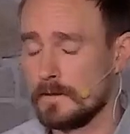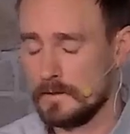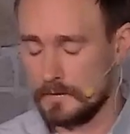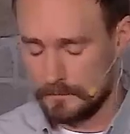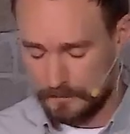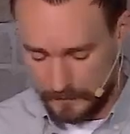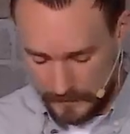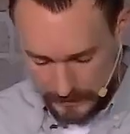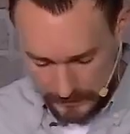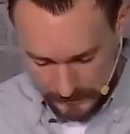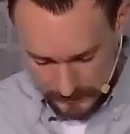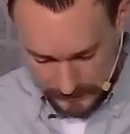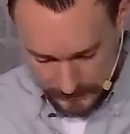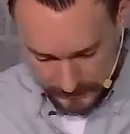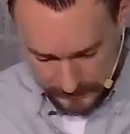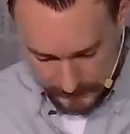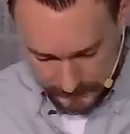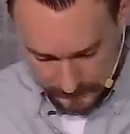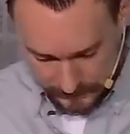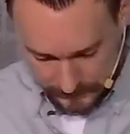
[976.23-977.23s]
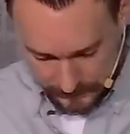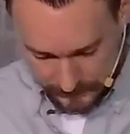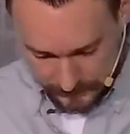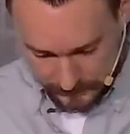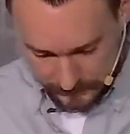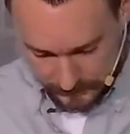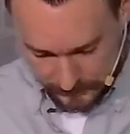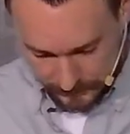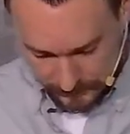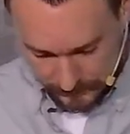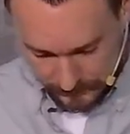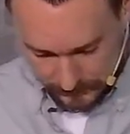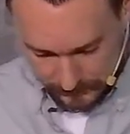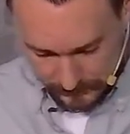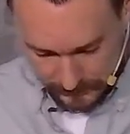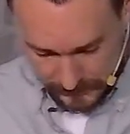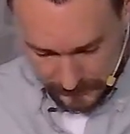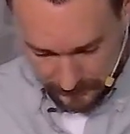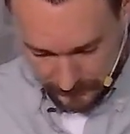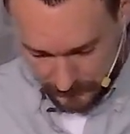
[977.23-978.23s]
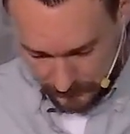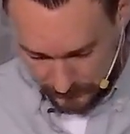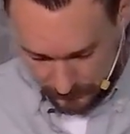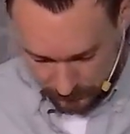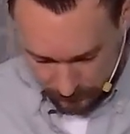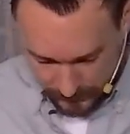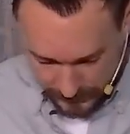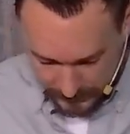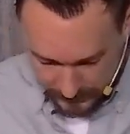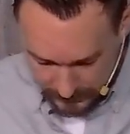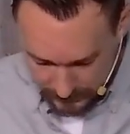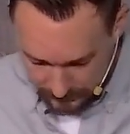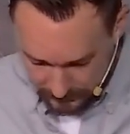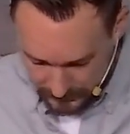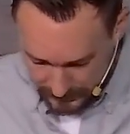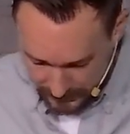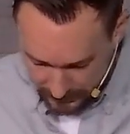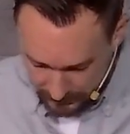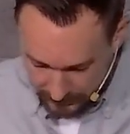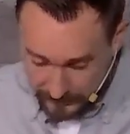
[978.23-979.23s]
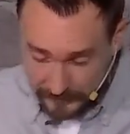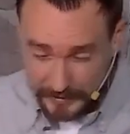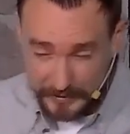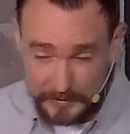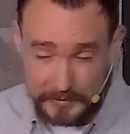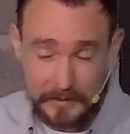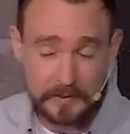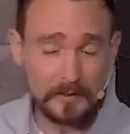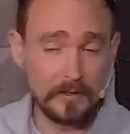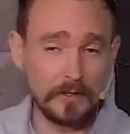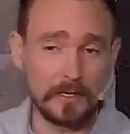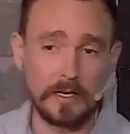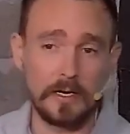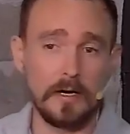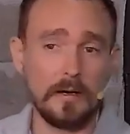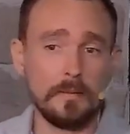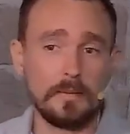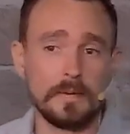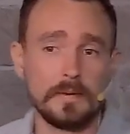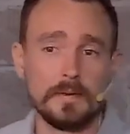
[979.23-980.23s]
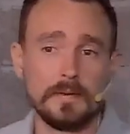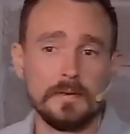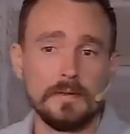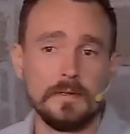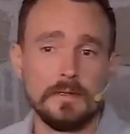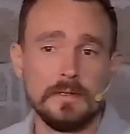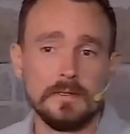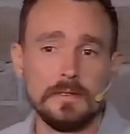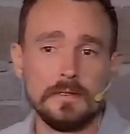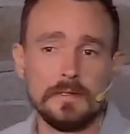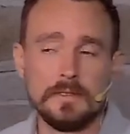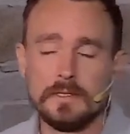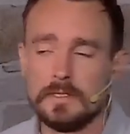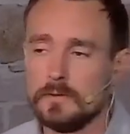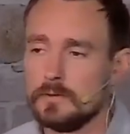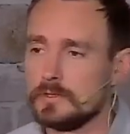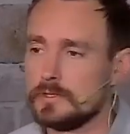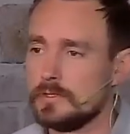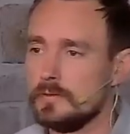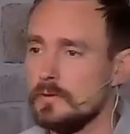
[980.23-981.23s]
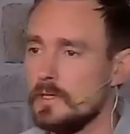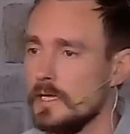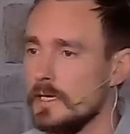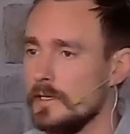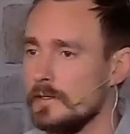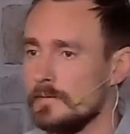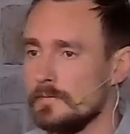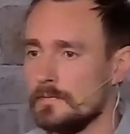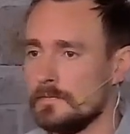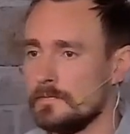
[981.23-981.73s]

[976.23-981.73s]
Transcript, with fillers: And finally, when they felt the rain come down and they did look up, it was too late.